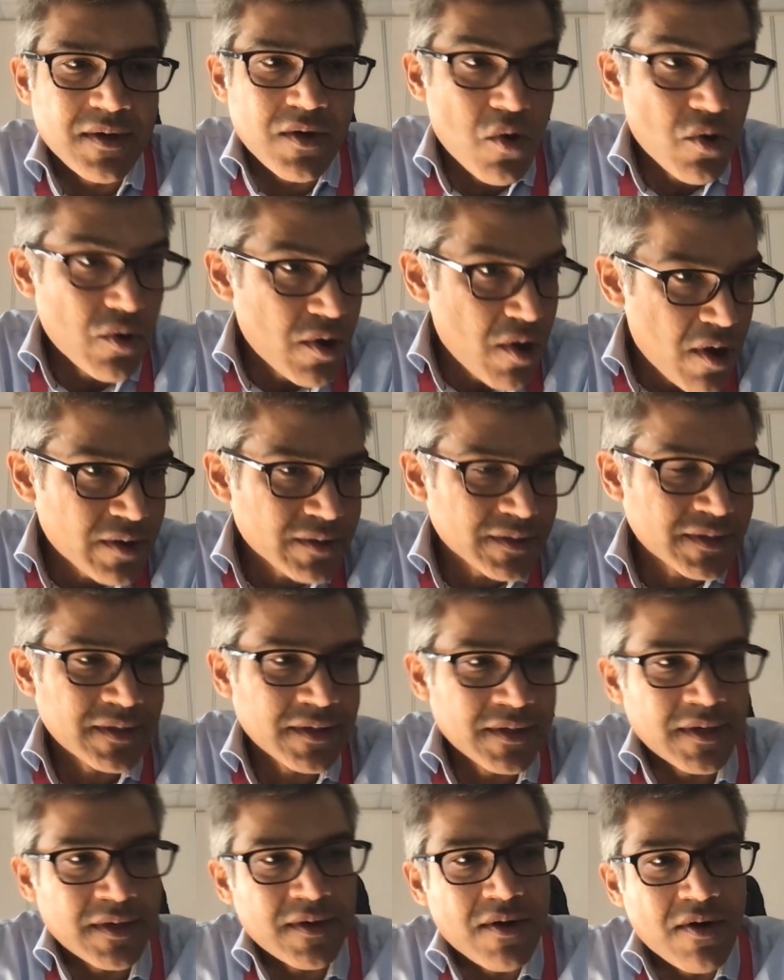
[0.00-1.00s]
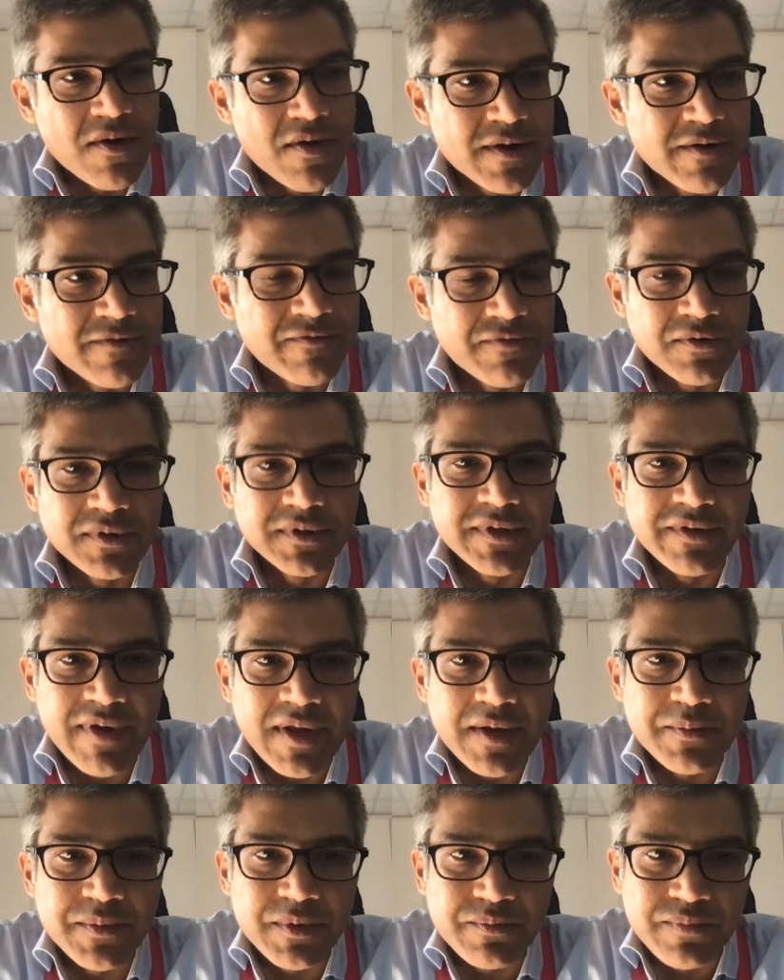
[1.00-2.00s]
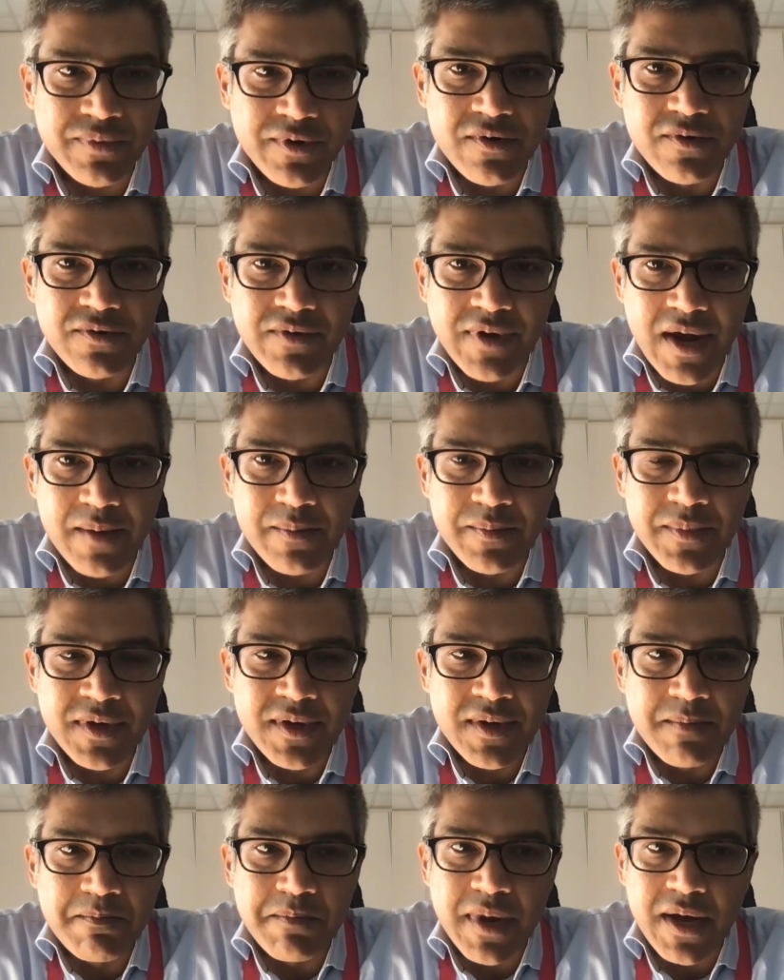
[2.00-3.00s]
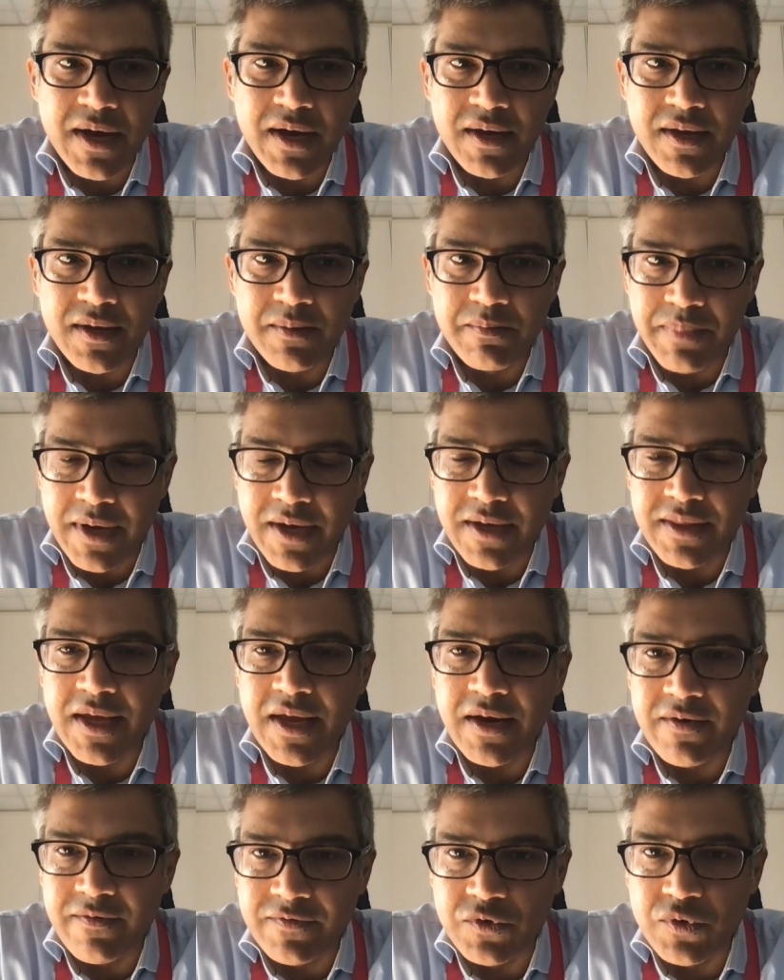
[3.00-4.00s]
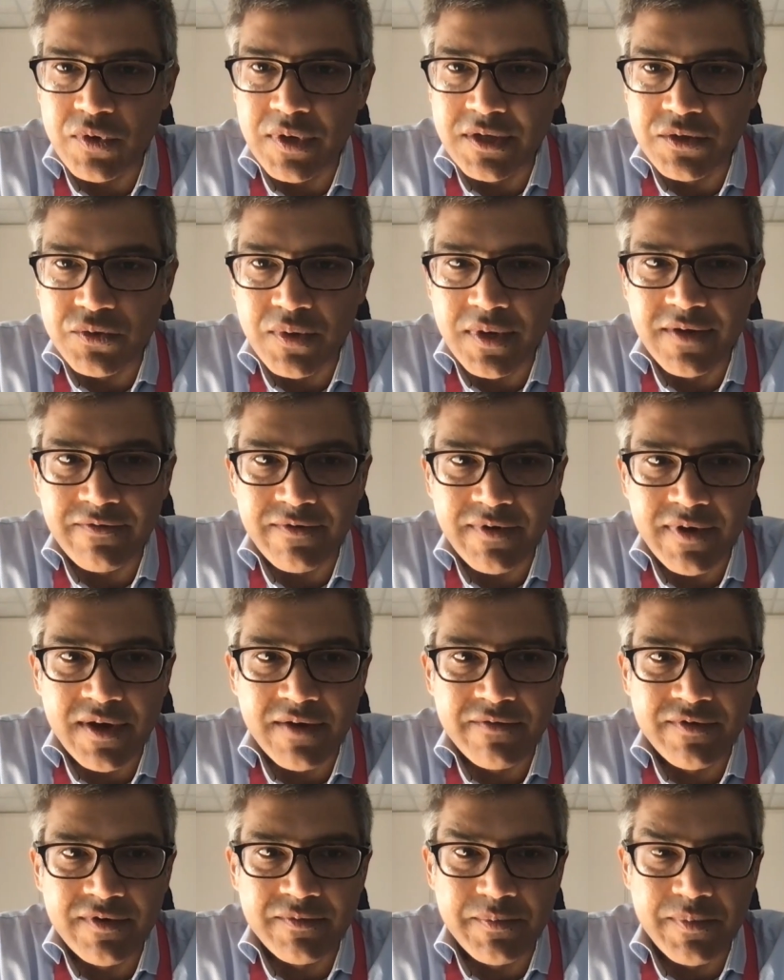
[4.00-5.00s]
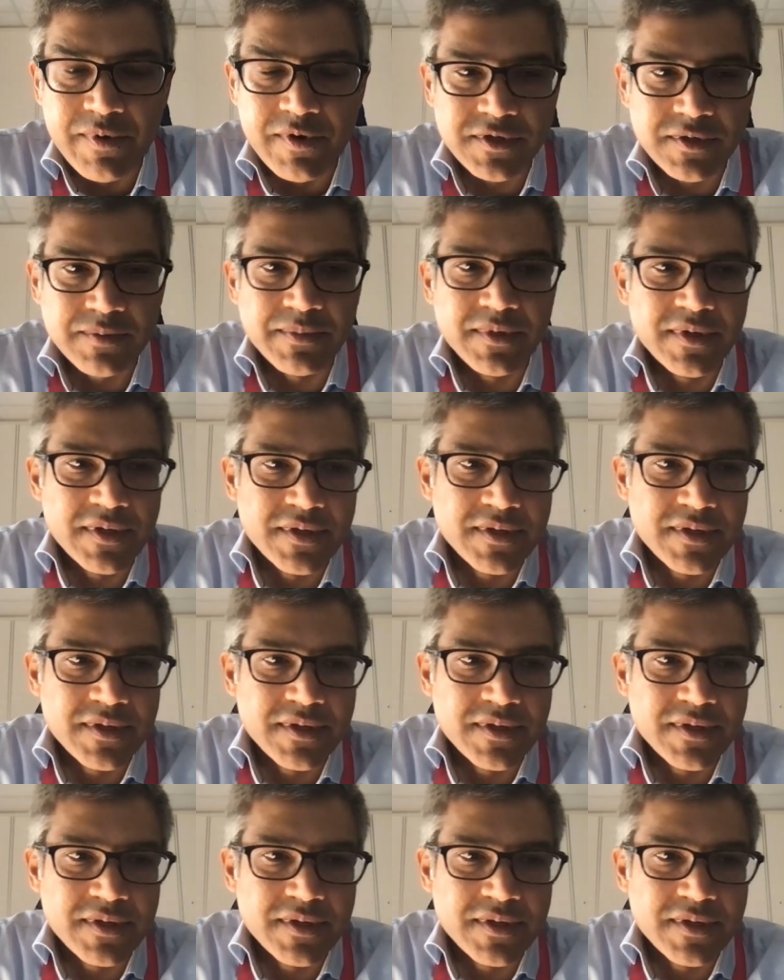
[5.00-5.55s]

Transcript: or not on a full development program by the end of 2025, if possible.